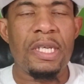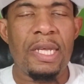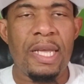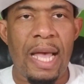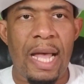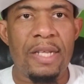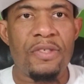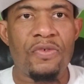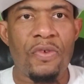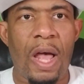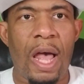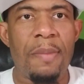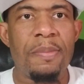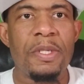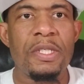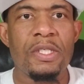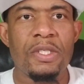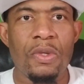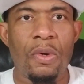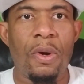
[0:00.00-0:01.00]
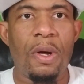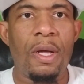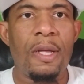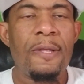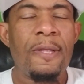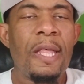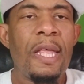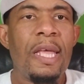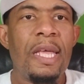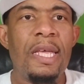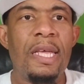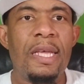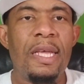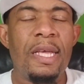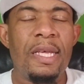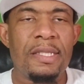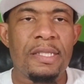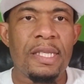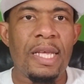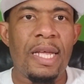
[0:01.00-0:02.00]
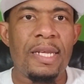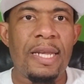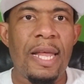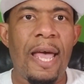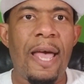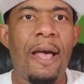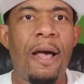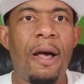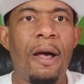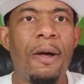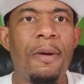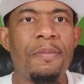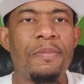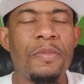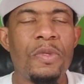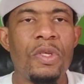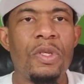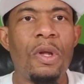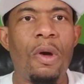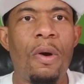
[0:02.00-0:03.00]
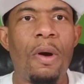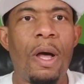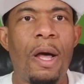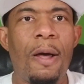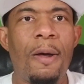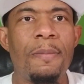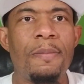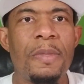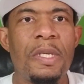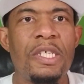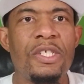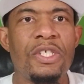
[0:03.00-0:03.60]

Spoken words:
He got dropped. He said that, he